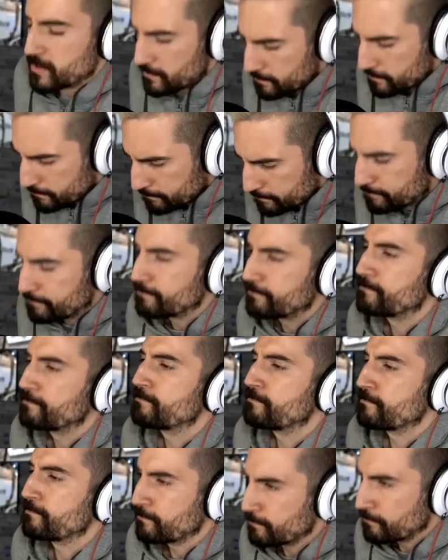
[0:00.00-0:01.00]
tight,
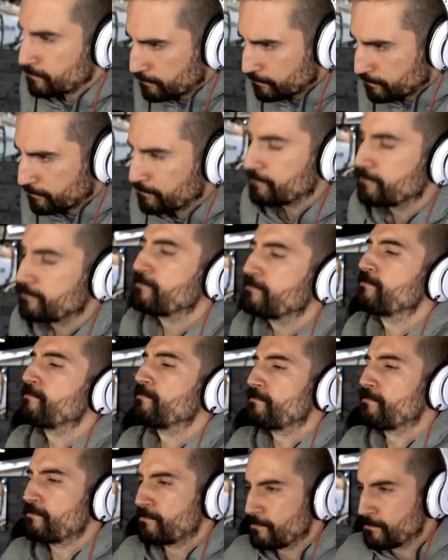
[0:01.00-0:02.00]
they're going to have
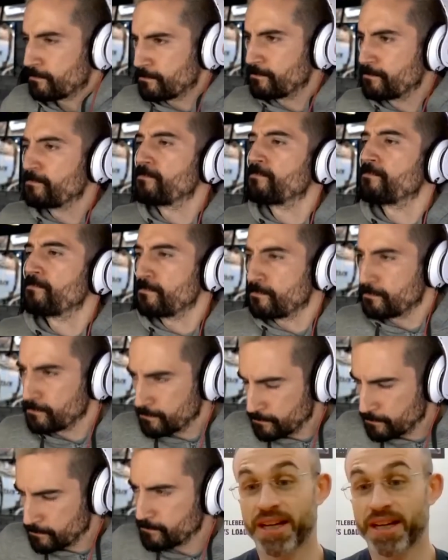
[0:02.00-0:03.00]
issues.
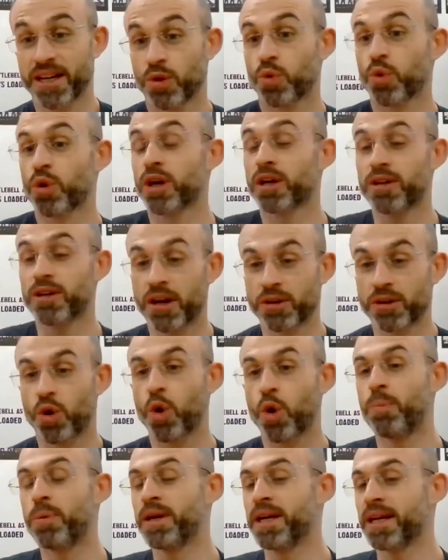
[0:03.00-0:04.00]
So to work on
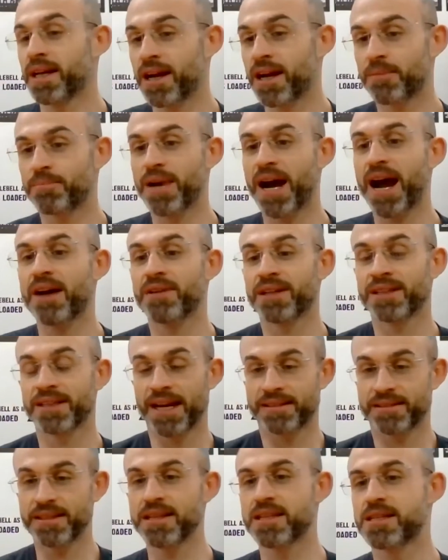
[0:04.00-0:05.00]
opening up, having
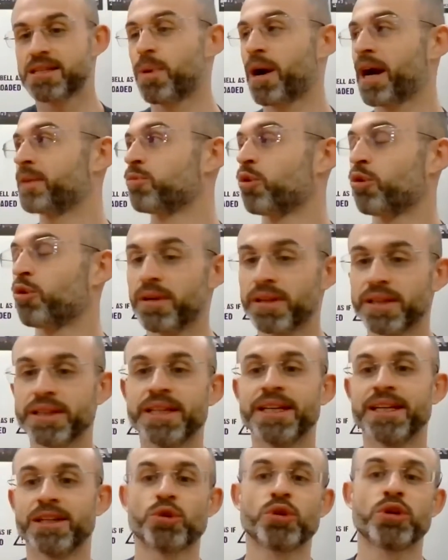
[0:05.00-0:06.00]
that T-spine
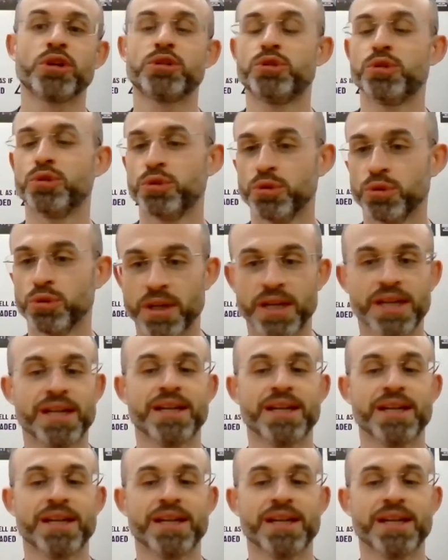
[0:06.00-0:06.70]
mobility in order to do